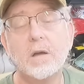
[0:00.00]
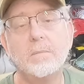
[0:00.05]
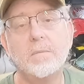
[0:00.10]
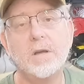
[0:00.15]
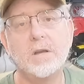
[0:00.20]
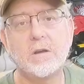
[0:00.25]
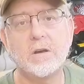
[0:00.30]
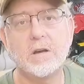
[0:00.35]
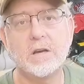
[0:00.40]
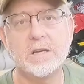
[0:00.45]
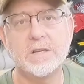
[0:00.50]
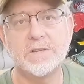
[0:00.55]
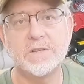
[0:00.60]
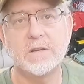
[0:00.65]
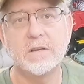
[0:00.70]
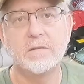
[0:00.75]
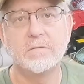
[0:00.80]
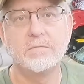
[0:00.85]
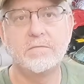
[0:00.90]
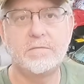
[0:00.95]

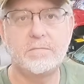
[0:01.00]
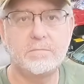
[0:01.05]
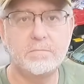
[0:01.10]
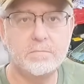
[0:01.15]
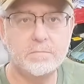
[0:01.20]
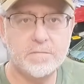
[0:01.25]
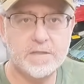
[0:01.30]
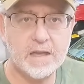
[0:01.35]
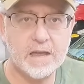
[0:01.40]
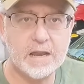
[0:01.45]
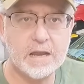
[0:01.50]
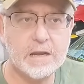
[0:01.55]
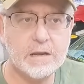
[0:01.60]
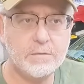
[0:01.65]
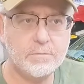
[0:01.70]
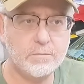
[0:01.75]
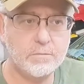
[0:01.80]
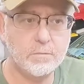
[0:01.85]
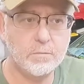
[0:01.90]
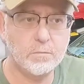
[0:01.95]
because
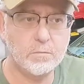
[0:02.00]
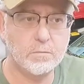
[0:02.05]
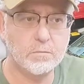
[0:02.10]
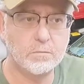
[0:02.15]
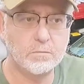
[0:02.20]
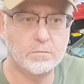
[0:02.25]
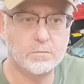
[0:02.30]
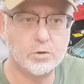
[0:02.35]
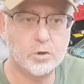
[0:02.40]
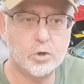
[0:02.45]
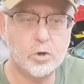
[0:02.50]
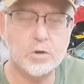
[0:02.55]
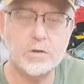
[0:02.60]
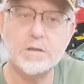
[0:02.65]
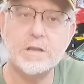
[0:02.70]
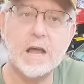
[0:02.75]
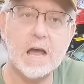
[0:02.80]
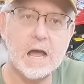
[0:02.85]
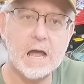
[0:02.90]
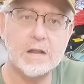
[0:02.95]
they
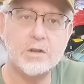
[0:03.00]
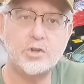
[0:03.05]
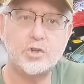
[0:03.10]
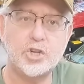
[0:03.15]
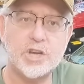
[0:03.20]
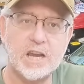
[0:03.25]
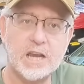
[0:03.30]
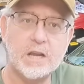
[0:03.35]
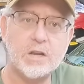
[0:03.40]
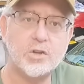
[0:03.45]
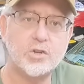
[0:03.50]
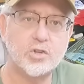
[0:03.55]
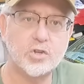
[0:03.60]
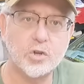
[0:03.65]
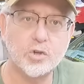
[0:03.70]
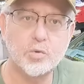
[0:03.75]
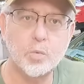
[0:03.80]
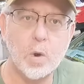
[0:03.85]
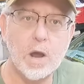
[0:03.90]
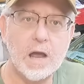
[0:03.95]
could not change
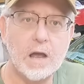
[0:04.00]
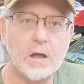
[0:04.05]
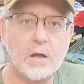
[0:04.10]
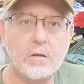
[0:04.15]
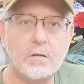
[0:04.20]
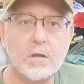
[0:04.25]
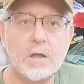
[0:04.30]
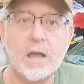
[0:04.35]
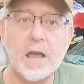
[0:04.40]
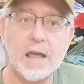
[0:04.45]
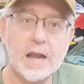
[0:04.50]
the dwell.